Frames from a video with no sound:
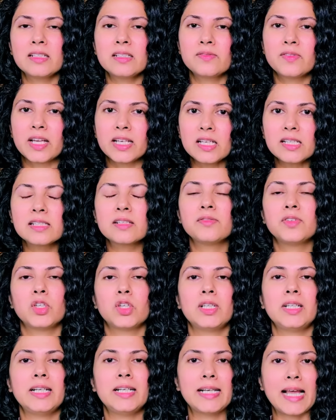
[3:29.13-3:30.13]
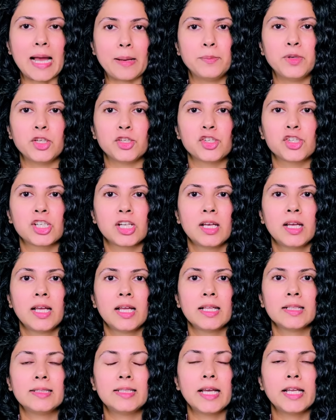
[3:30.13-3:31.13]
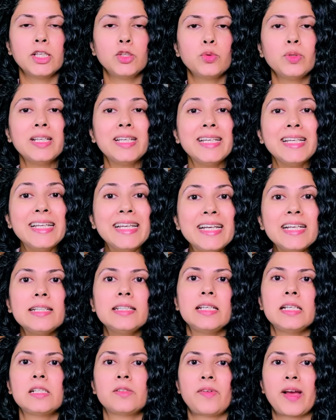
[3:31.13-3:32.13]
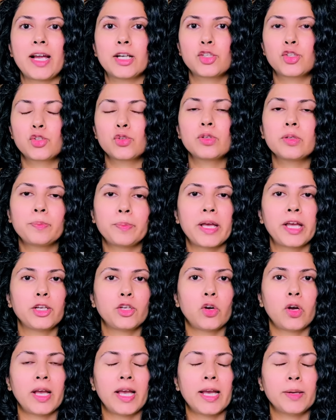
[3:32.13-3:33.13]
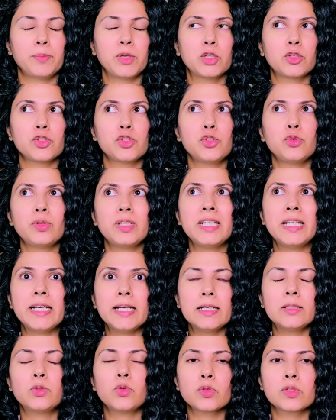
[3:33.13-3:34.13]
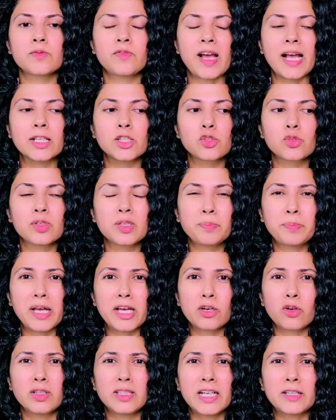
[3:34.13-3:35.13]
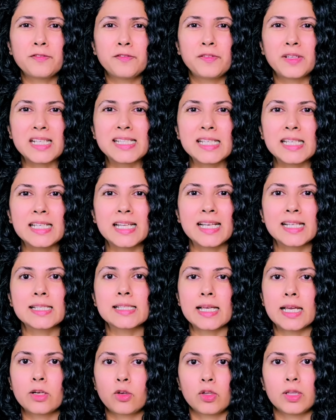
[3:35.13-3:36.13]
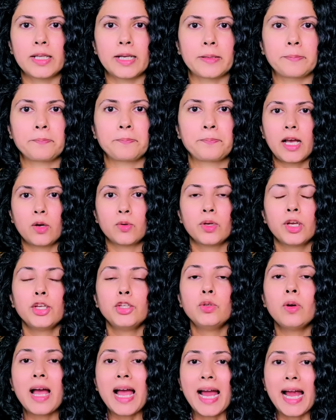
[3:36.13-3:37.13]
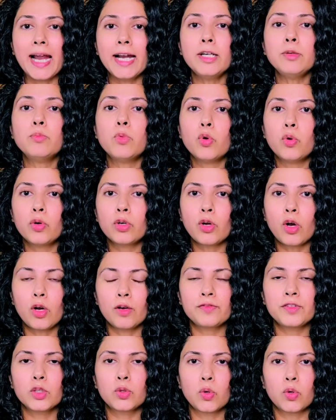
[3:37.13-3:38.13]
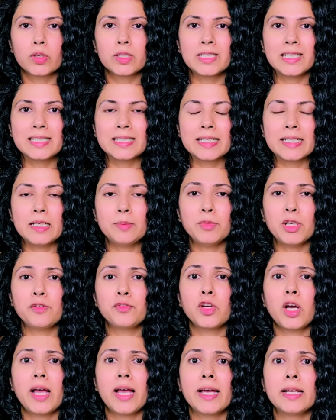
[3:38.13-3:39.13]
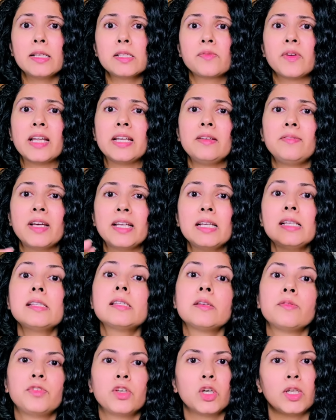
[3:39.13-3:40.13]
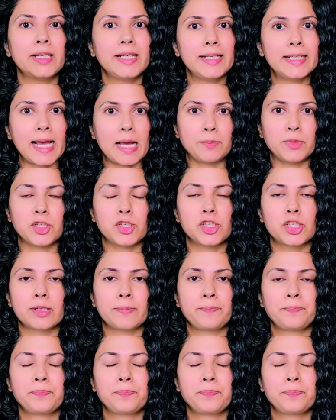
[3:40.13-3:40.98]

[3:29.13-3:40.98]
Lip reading: is very severely damaged, then you need these fats to repair your hair, because you need those fats to repair all that frizziness and all that. Now you add more of the coconut cream if your hair is very severely damaged.